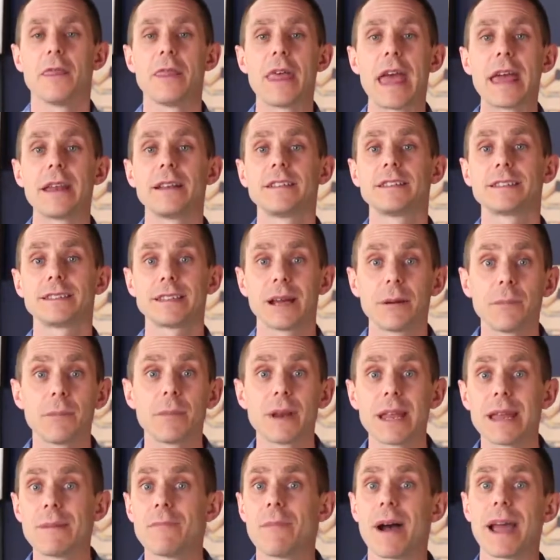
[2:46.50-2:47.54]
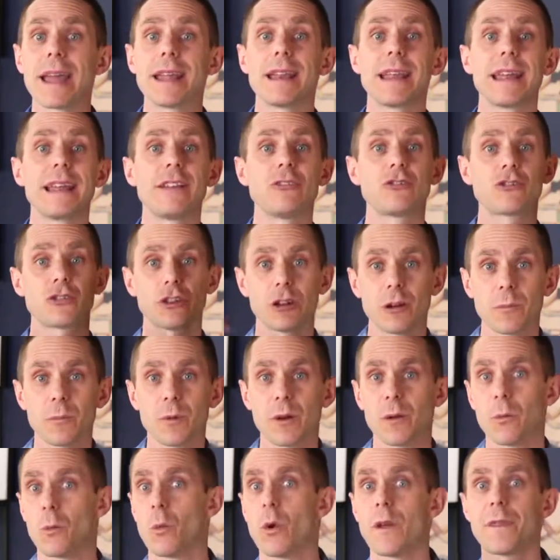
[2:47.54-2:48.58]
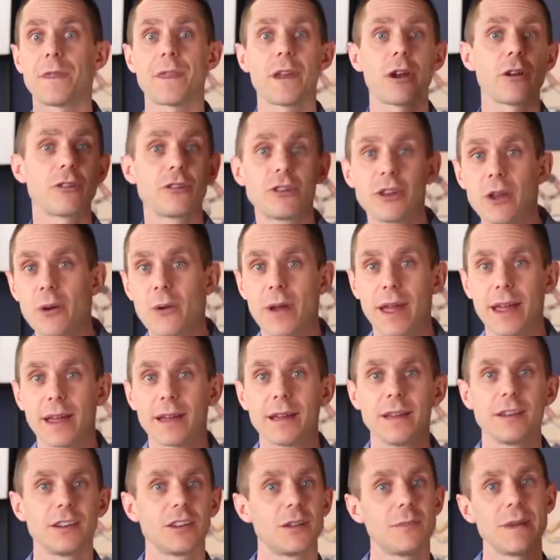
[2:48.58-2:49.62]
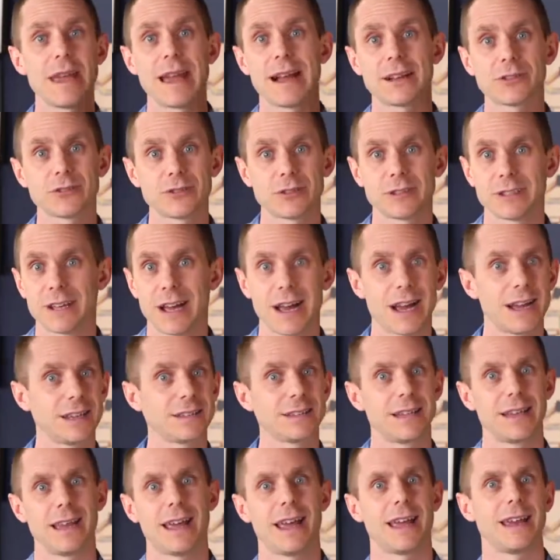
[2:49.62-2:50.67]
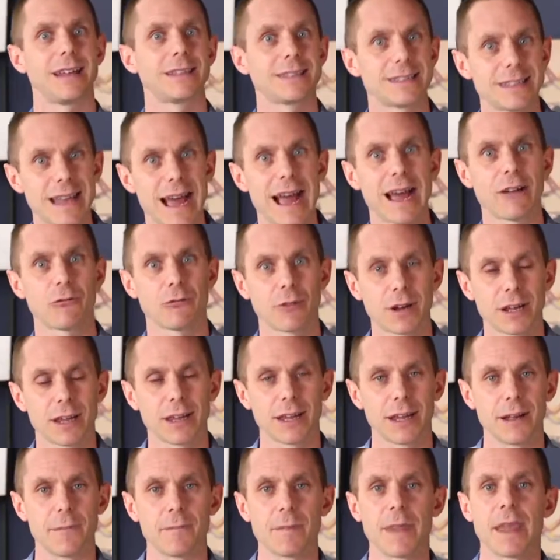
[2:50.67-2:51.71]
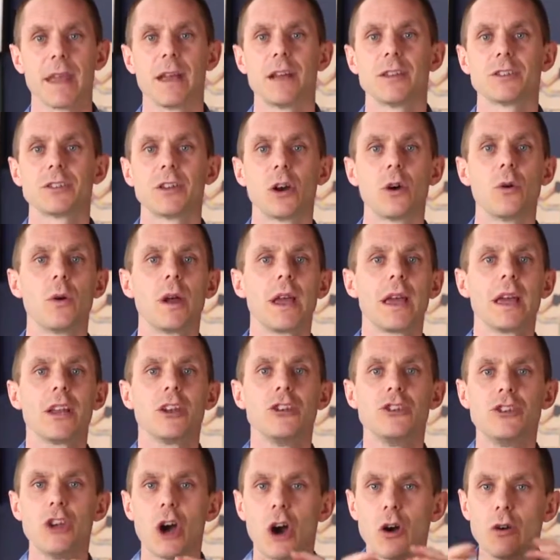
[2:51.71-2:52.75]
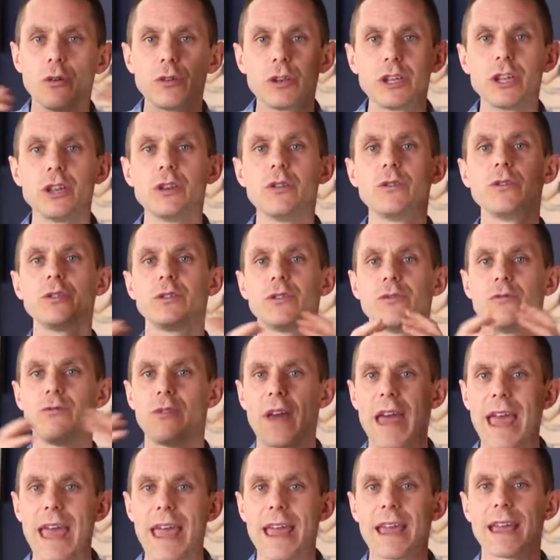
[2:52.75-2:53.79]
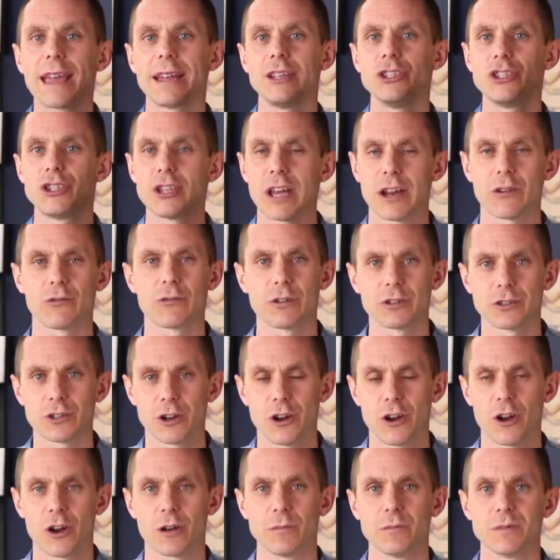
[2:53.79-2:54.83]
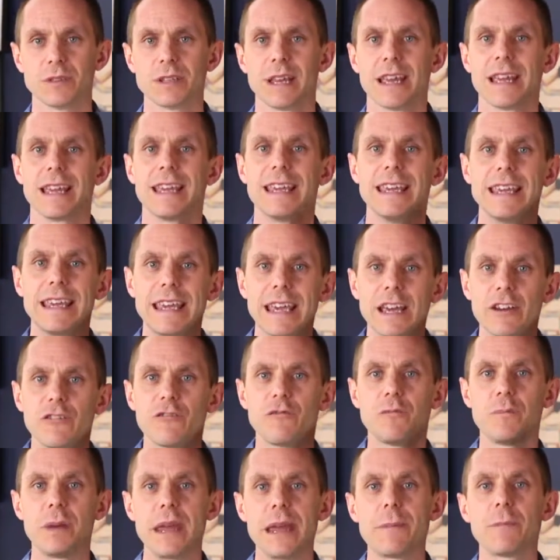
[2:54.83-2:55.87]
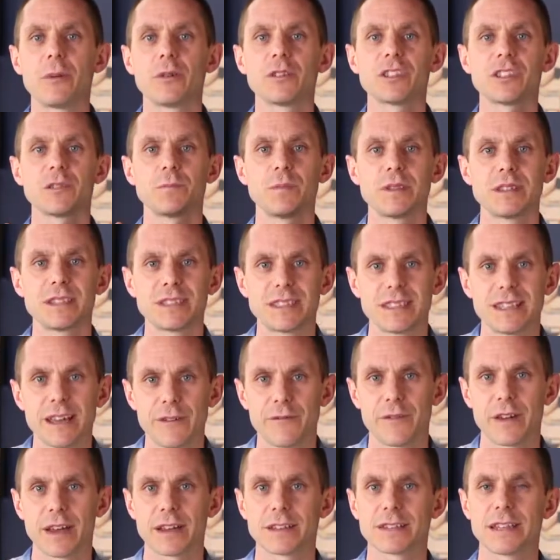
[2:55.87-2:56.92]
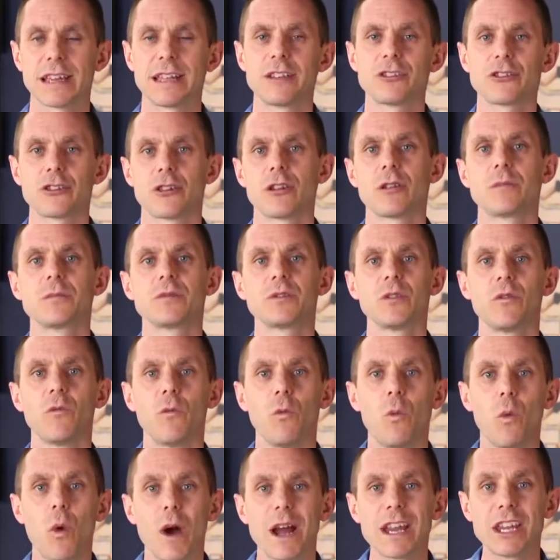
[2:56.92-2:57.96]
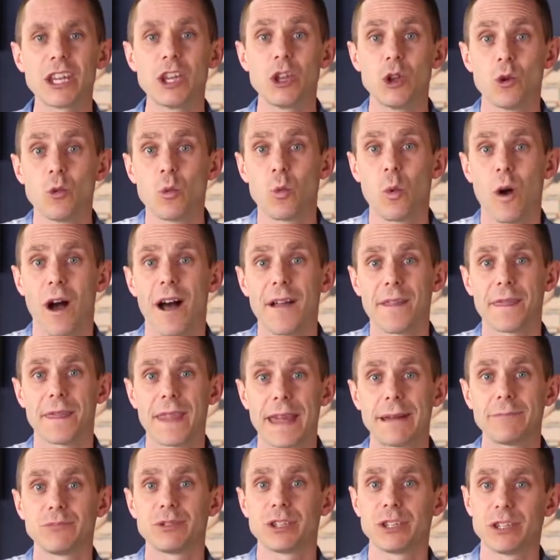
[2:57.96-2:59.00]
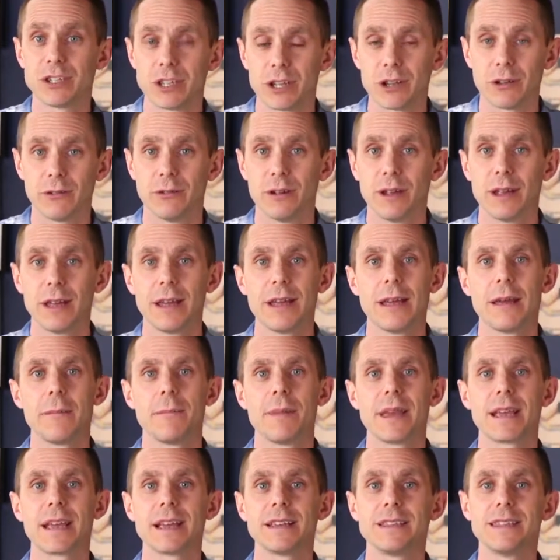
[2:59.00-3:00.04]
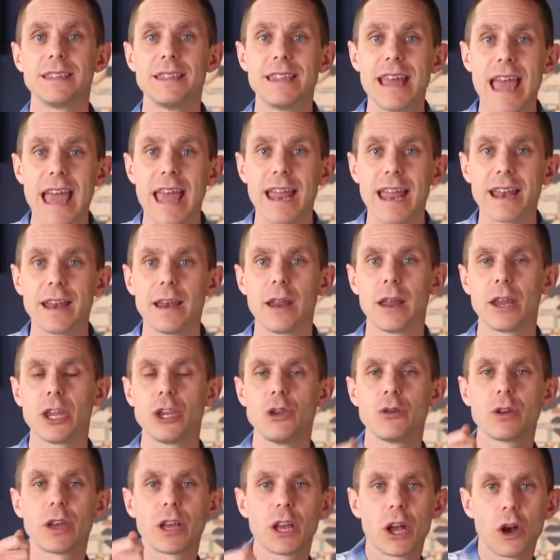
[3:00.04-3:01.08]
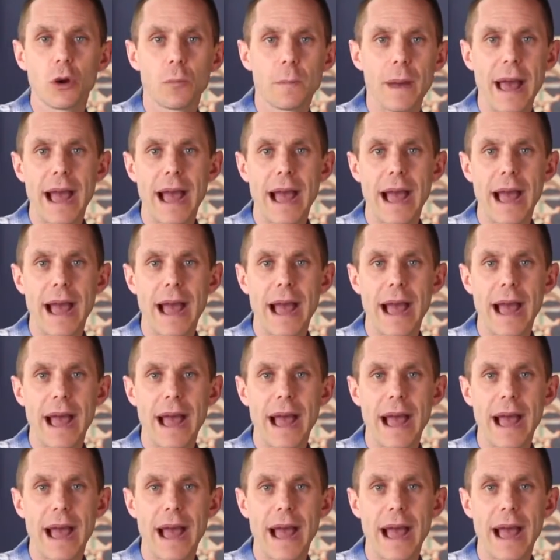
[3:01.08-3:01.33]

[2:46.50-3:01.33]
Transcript: then somebody might interpret what they're doing to be exercise, and it's not really. So don't use vague and general terms. Give people specifics in terms of what you want them to do, because then you can go